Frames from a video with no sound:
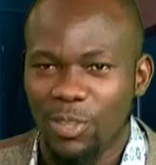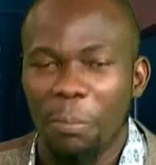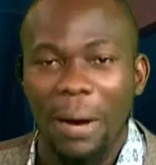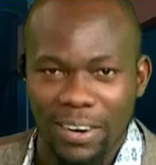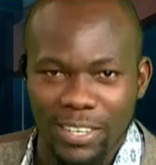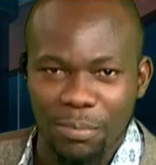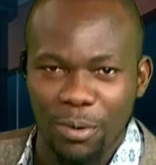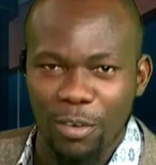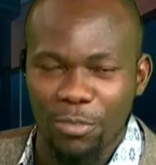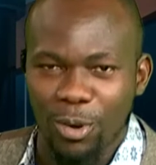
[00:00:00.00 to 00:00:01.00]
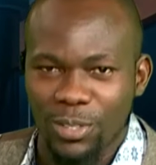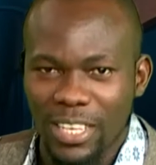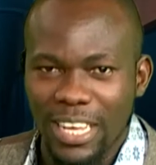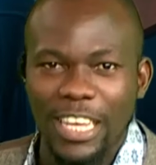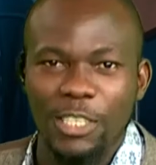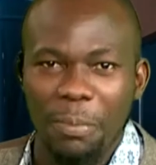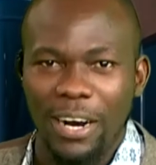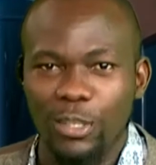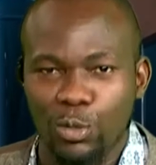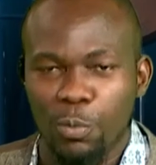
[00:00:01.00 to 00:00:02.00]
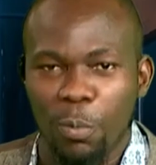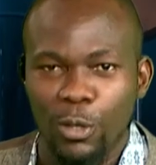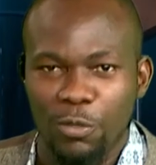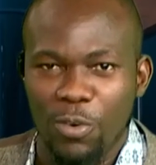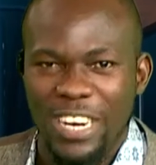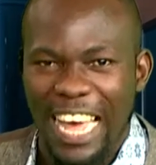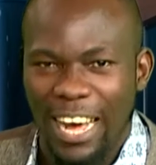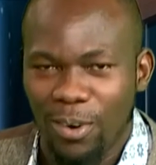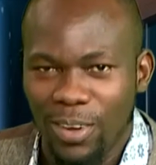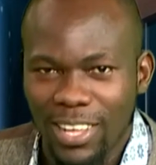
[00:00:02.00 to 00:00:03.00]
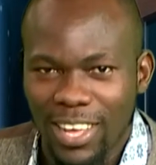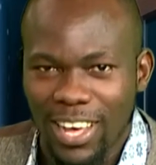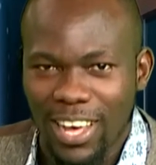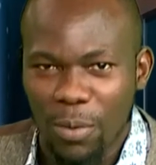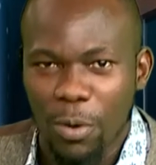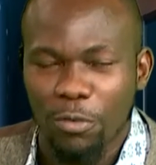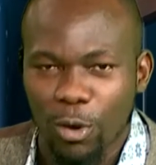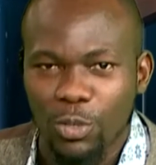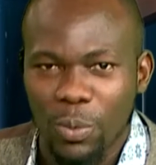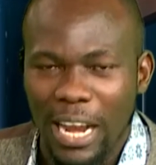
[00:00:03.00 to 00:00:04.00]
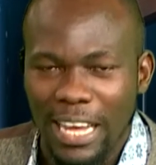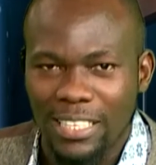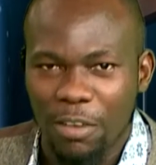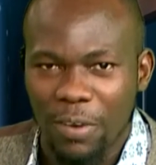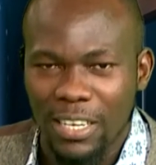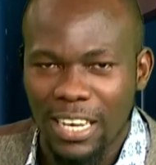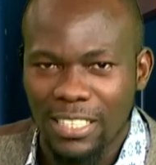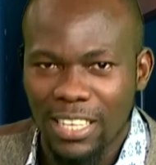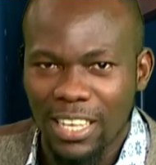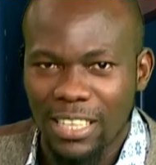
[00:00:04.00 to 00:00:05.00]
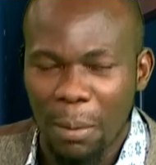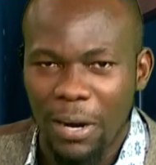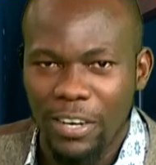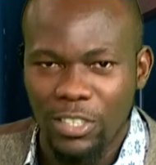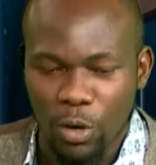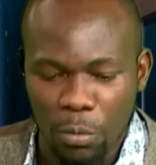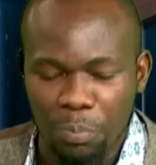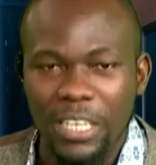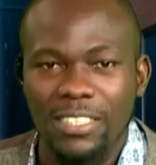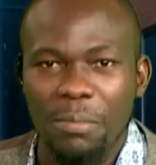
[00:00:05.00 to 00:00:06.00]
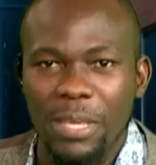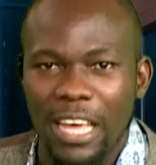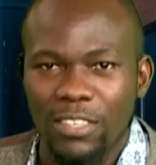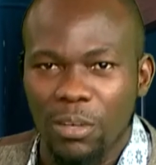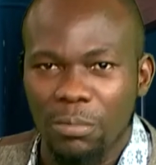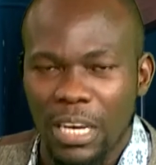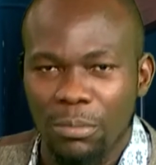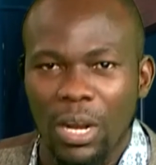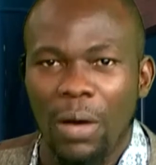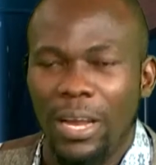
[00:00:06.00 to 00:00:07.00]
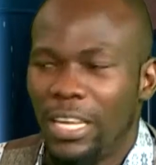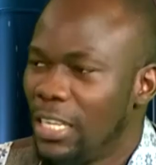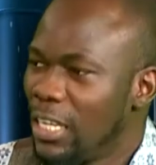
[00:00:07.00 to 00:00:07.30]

not married, but of course, is married to sports for now. We like the fact that marriage brings him here sometimes. Olawale